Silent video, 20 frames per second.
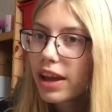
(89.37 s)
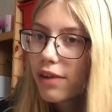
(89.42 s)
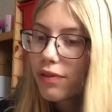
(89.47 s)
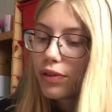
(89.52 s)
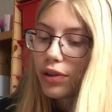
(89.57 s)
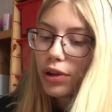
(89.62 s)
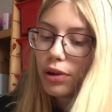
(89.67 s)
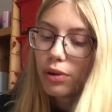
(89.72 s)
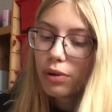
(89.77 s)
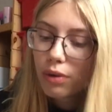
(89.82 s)

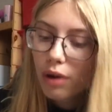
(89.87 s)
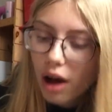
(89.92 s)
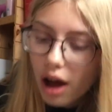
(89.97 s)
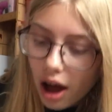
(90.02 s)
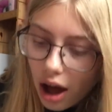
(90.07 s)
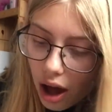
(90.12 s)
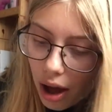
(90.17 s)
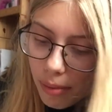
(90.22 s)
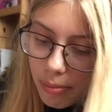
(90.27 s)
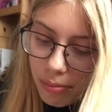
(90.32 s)
If you
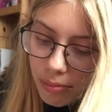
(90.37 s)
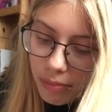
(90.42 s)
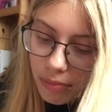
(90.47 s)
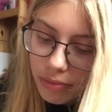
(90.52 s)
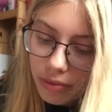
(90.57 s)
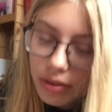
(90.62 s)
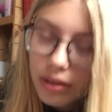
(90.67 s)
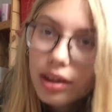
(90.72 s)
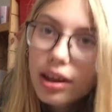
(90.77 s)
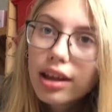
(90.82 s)

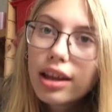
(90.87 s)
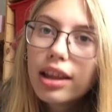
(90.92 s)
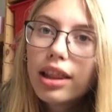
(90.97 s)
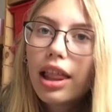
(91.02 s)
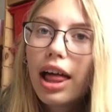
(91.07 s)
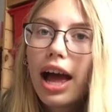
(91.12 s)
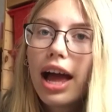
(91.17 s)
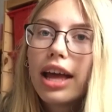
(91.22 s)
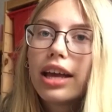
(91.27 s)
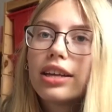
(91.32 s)

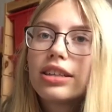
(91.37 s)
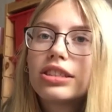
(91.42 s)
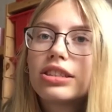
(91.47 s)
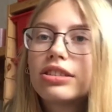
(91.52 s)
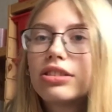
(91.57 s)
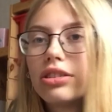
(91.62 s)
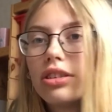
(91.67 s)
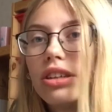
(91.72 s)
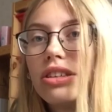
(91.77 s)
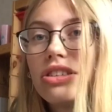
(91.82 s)
like
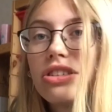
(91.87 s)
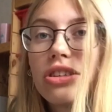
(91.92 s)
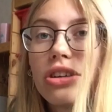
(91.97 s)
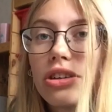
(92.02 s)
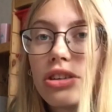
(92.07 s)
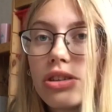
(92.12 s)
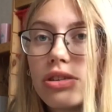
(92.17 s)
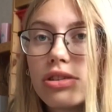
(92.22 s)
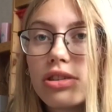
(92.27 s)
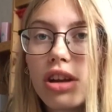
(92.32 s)
and serve on